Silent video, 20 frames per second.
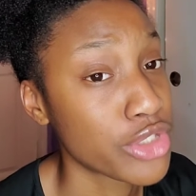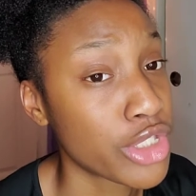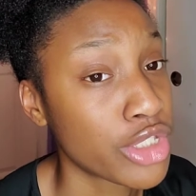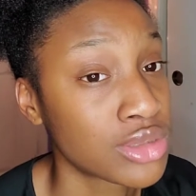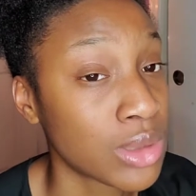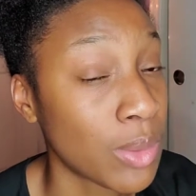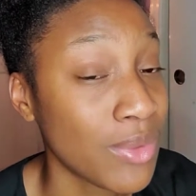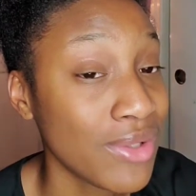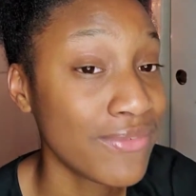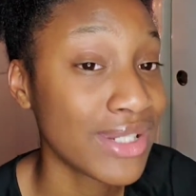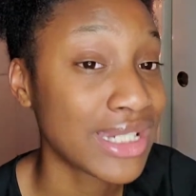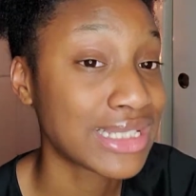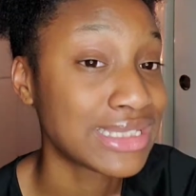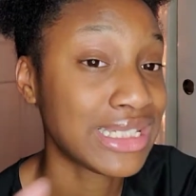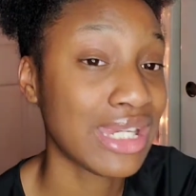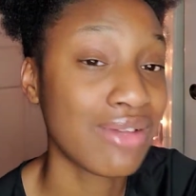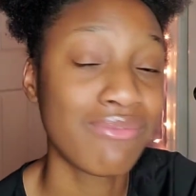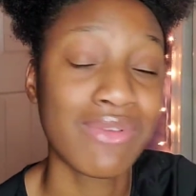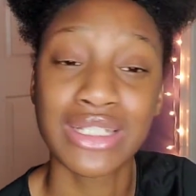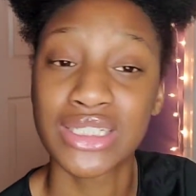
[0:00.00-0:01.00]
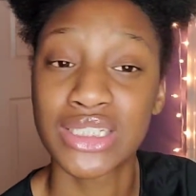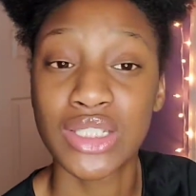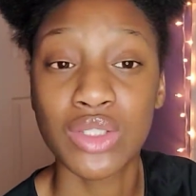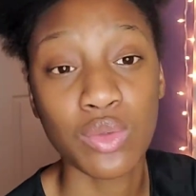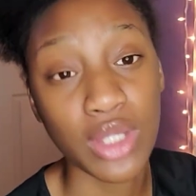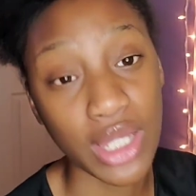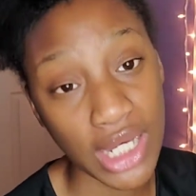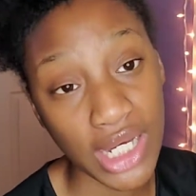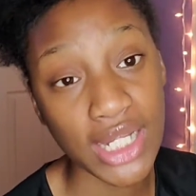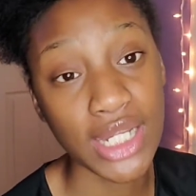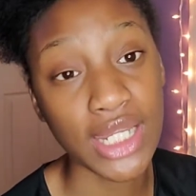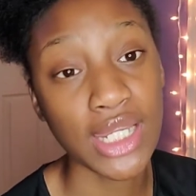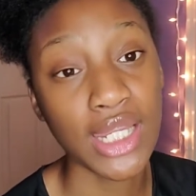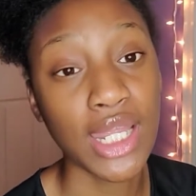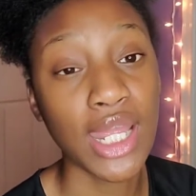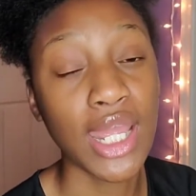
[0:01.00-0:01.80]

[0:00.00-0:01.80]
hair so we finna see if i still got it